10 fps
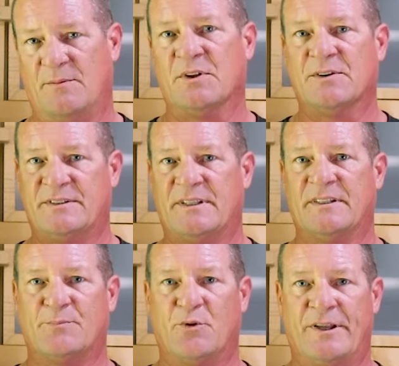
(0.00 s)
uploads at
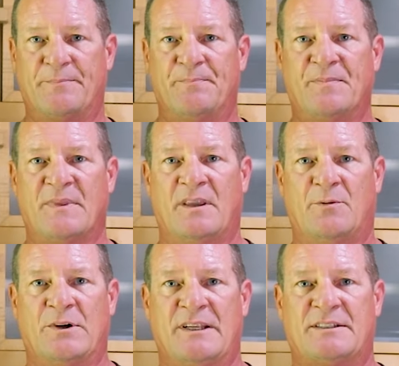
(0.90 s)
this point,
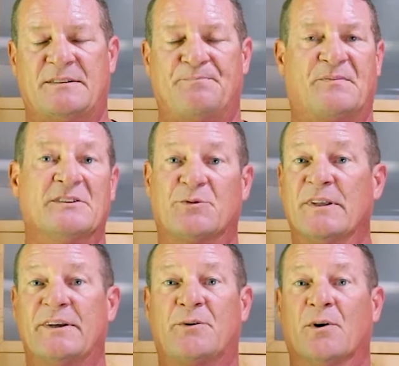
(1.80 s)
which is
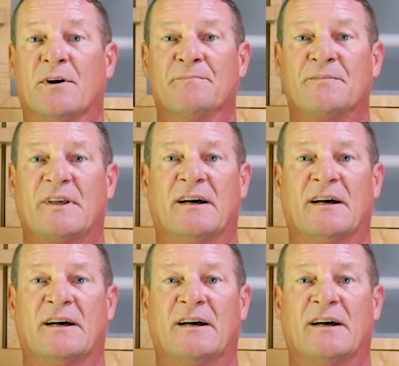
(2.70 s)
really cool.